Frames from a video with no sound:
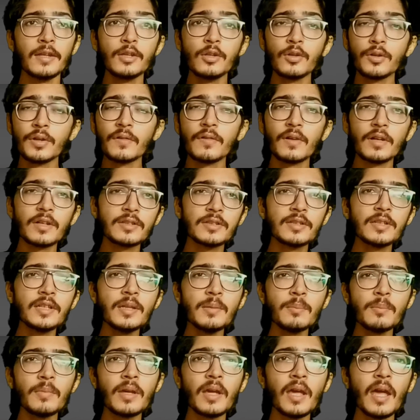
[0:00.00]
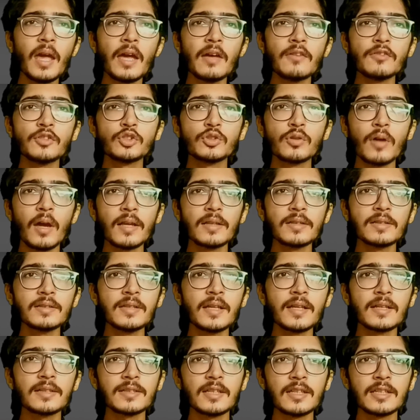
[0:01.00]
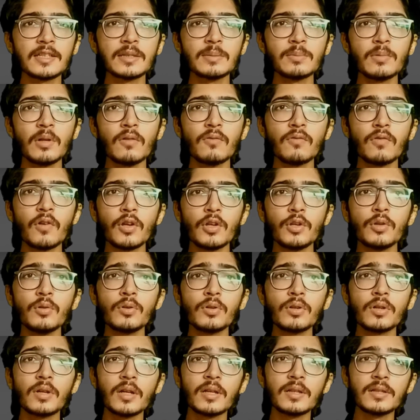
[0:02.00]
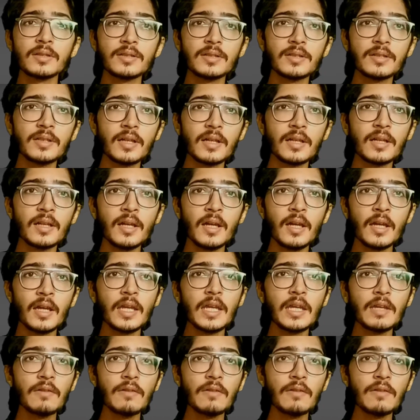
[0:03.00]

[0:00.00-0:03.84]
The university may have choices accessible for you to consider